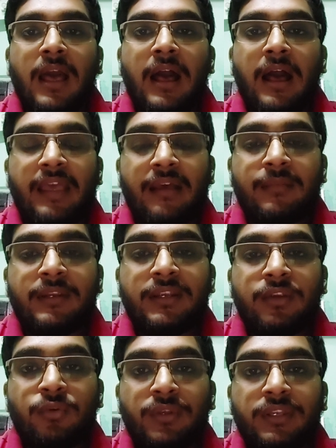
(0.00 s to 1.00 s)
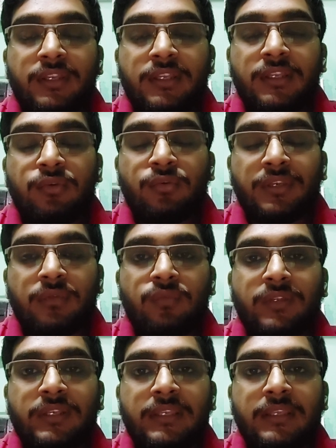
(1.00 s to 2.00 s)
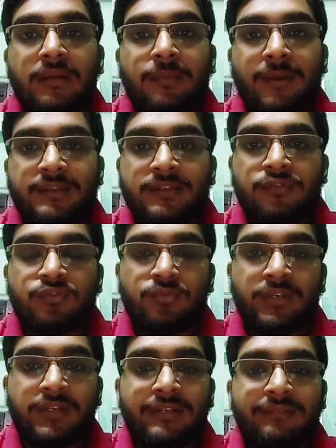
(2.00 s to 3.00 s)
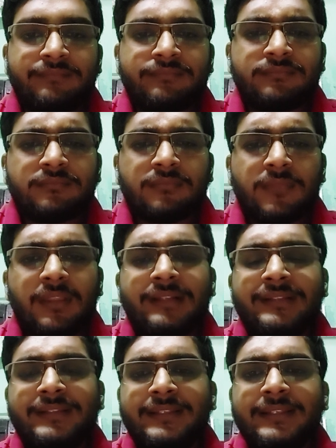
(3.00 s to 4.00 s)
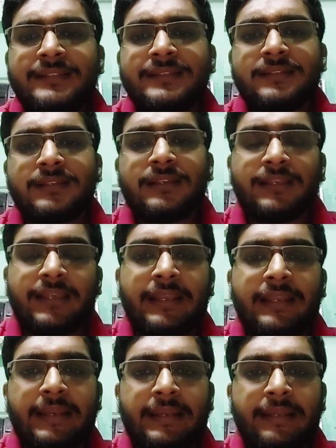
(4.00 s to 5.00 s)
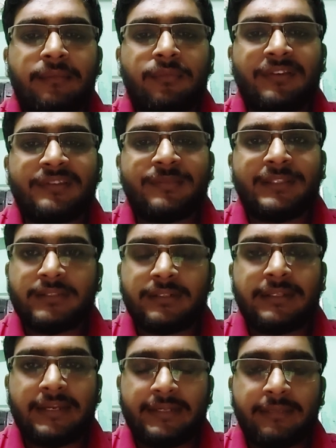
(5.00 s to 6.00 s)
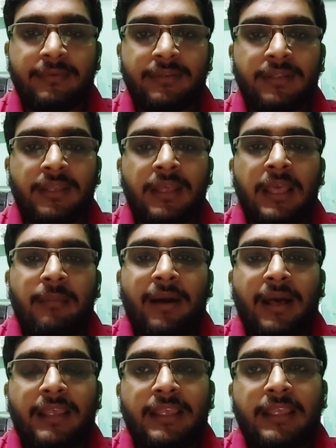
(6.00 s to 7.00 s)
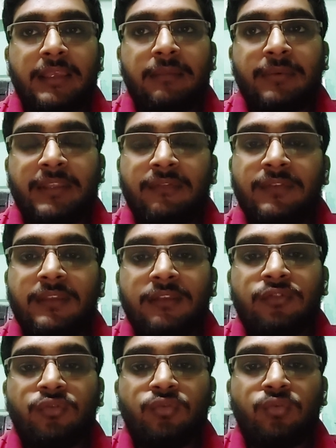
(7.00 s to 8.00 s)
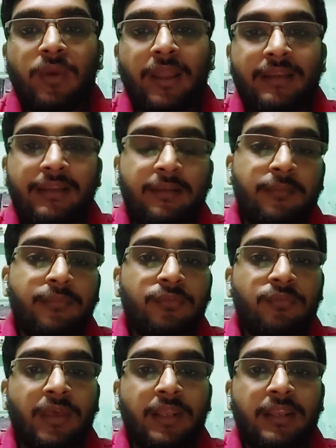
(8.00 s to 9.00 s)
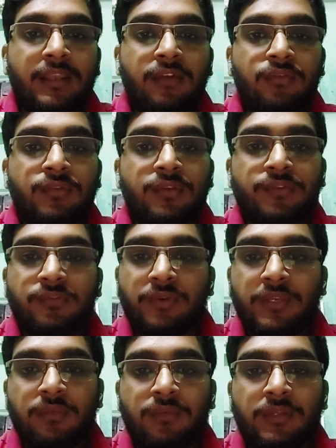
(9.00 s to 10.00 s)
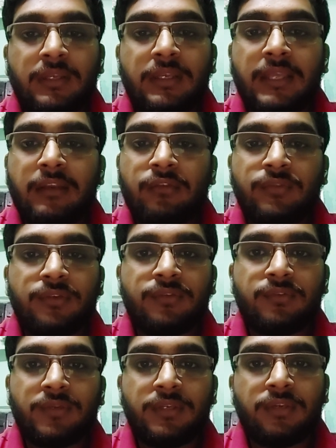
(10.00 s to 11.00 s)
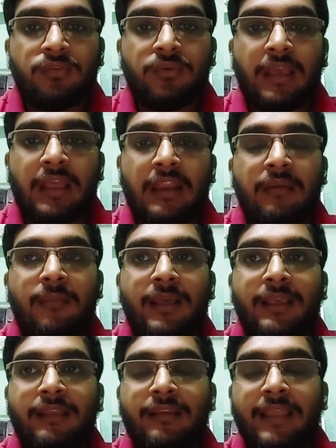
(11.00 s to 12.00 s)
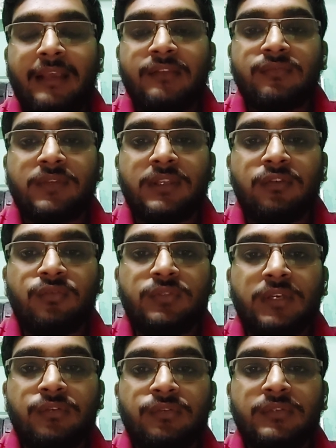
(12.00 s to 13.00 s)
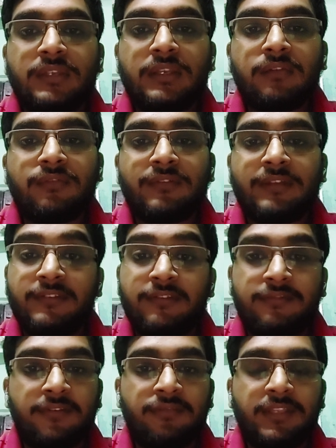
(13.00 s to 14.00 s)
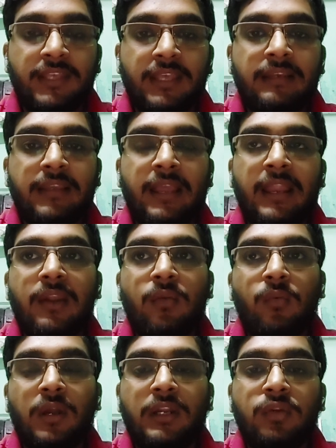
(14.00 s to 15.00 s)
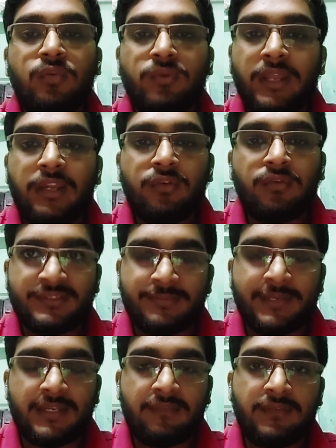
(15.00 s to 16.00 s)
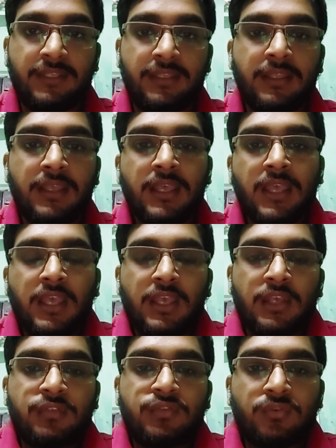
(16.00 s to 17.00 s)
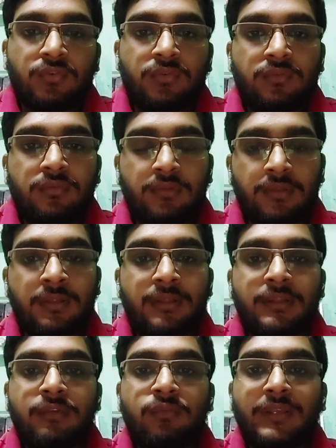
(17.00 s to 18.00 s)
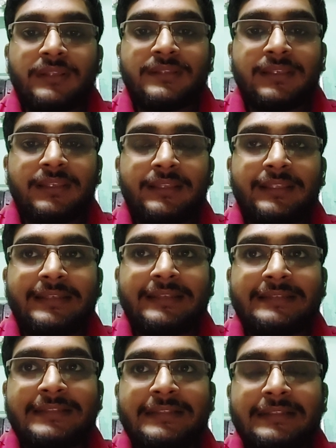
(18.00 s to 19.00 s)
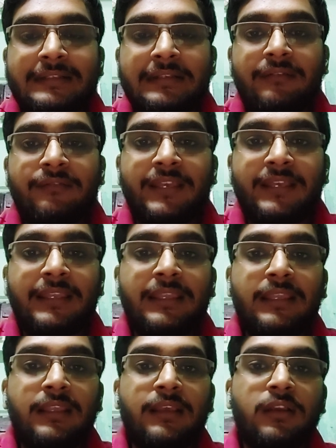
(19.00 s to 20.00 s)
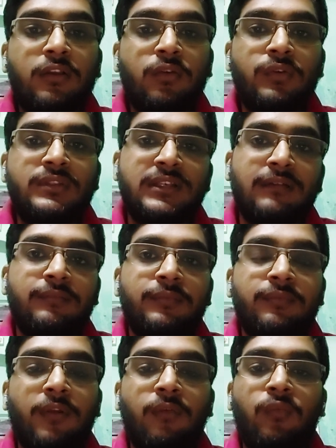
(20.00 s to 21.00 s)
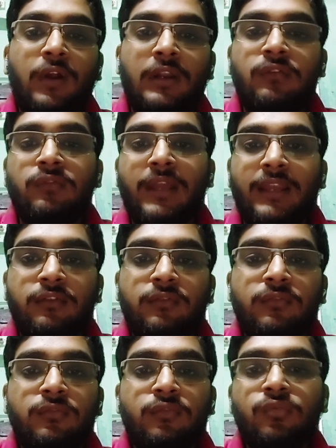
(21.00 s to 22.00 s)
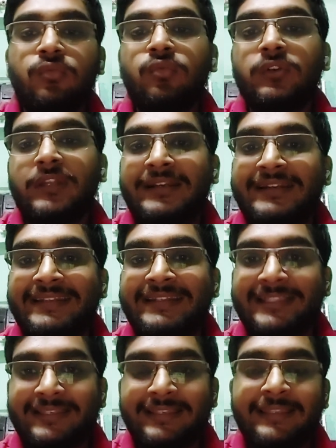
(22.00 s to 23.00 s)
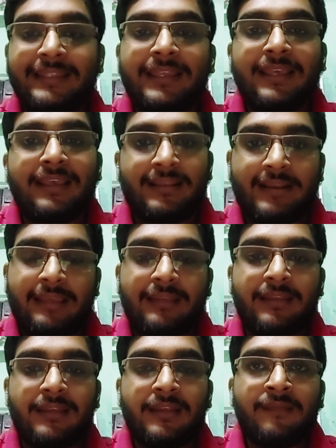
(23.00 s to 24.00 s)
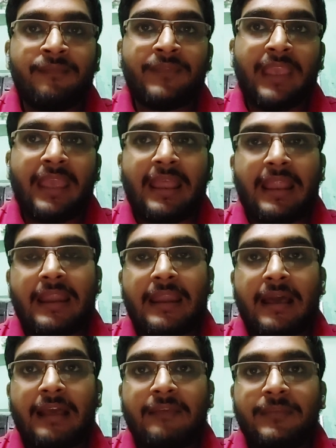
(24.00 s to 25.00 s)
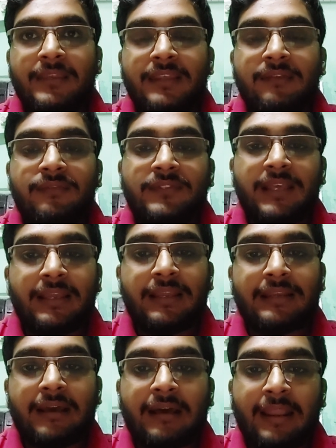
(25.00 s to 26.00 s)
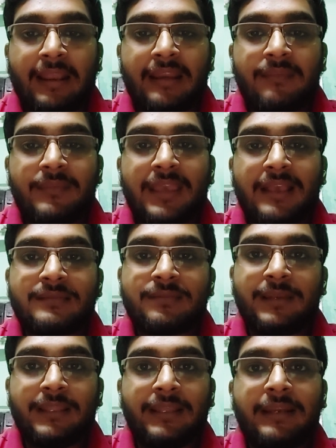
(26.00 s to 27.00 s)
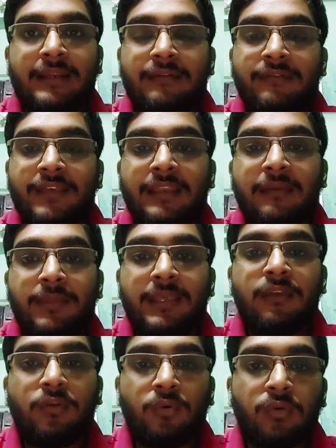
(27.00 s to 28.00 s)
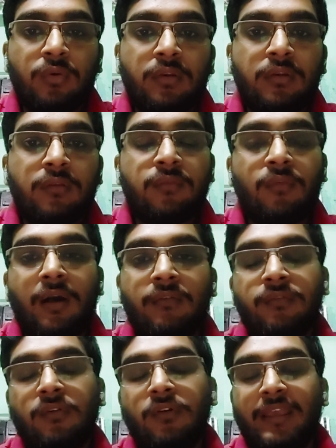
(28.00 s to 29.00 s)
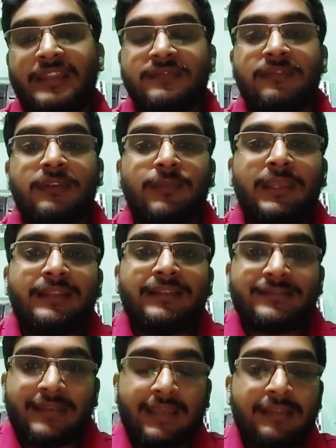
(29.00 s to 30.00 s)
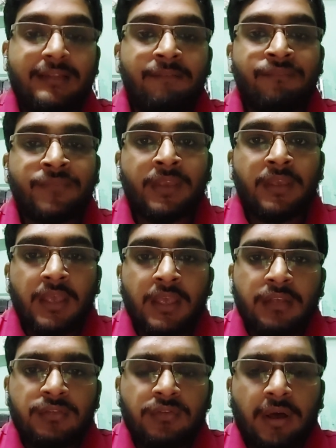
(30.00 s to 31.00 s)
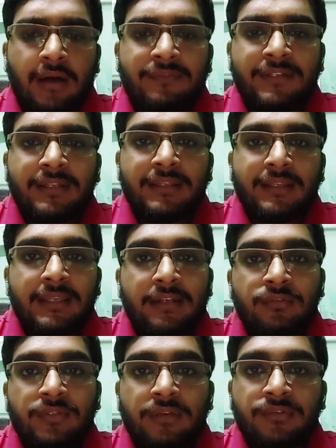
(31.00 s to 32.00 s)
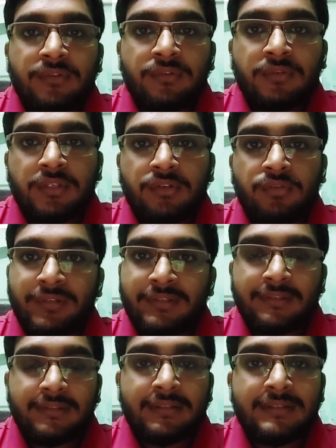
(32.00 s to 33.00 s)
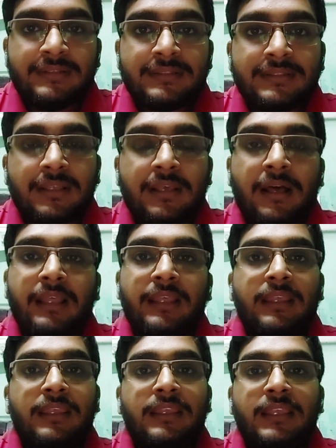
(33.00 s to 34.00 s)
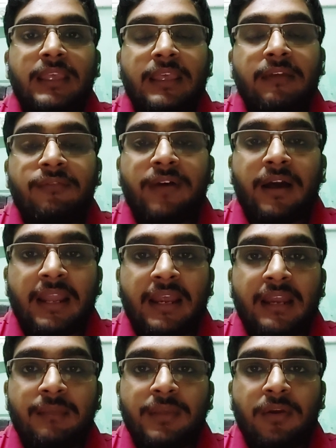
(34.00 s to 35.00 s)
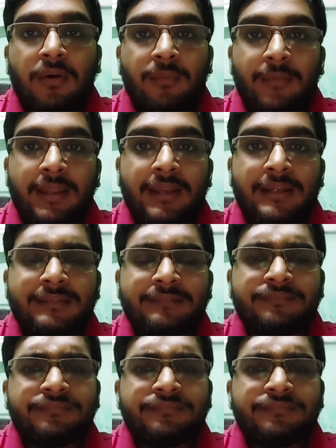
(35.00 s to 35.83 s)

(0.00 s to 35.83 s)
I am a 2021 year pass out student. This GATE attempt was my third attempt. My previous two attempts were in 2021 and 2022, and my ranks were 2058 and 1292 respectively. So you can see there is a very good jump from 1292 to 33 rank. And I believe that Unacademy has played a very big role for achieving me this rank. So after GATE 2022 results, I gave Unacademy combat.